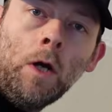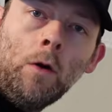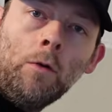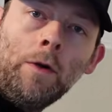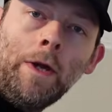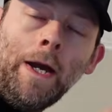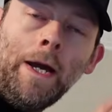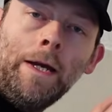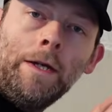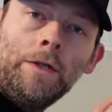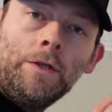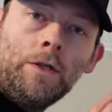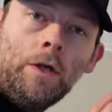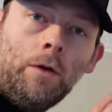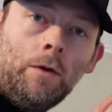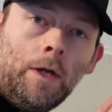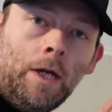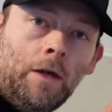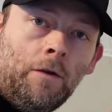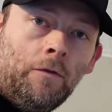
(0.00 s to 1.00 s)
Okay,
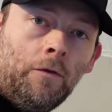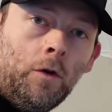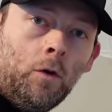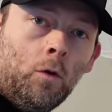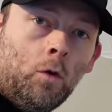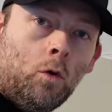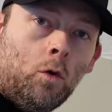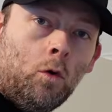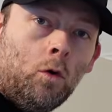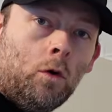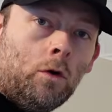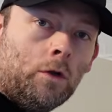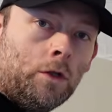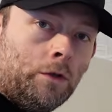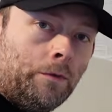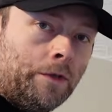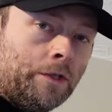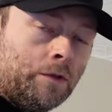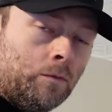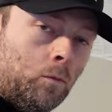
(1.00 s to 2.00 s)
so if you're
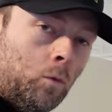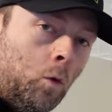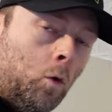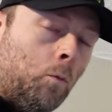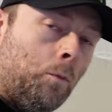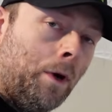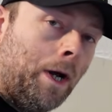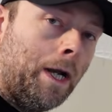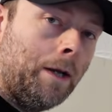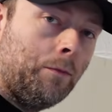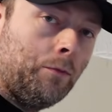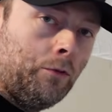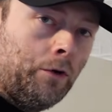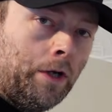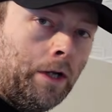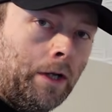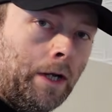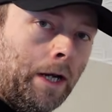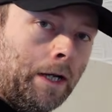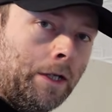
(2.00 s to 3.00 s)
doing some
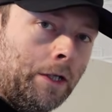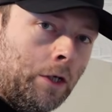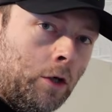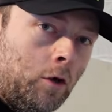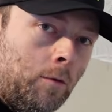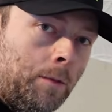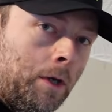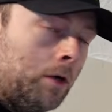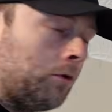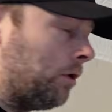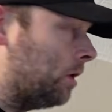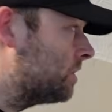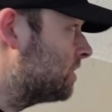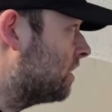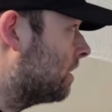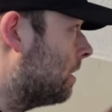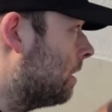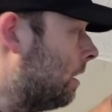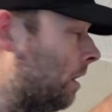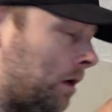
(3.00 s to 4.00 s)
wallpapering and you come across a
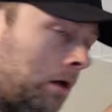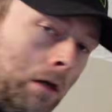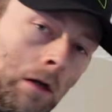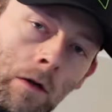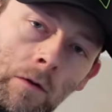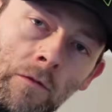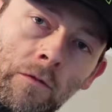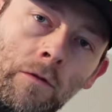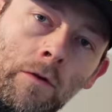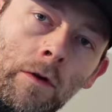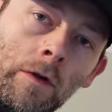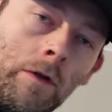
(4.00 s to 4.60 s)
curve,